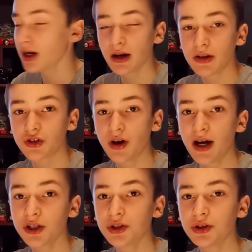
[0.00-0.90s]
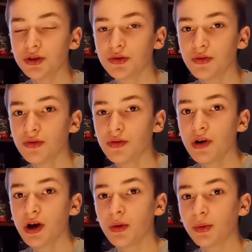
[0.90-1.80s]
the traction control
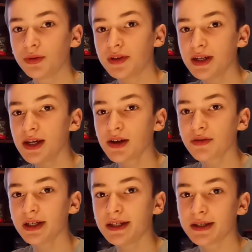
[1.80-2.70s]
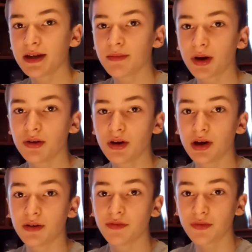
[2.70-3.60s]
will decrease the amount
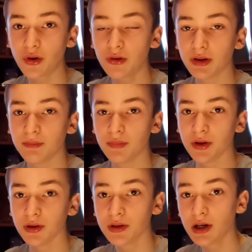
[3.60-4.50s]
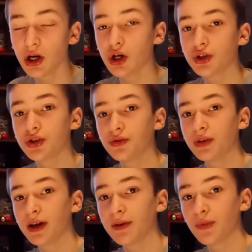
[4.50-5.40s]
of throttle input. So
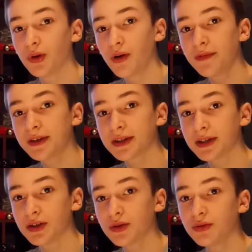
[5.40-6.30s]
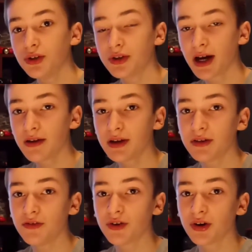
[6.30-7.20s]
it will obviously slow you down if
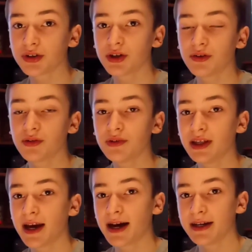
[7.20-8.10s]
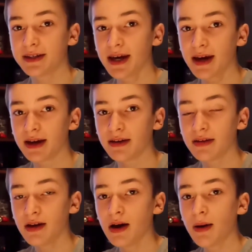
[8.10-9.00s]
you've got it on a really high setting,
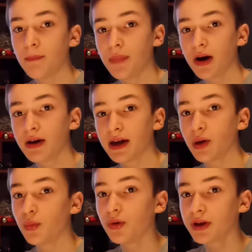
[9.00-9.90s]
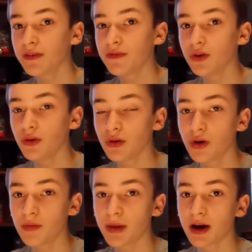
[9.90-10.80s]
but it will give you a
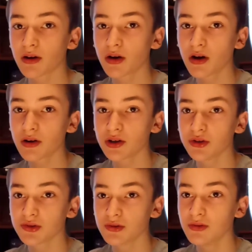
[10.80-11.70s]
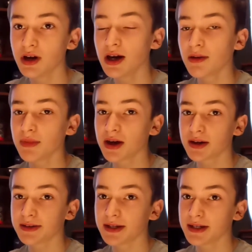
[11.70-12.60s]
lot better car control
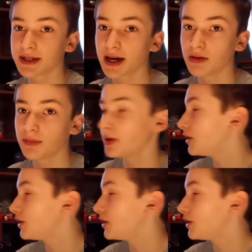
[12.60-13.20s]
because it's helping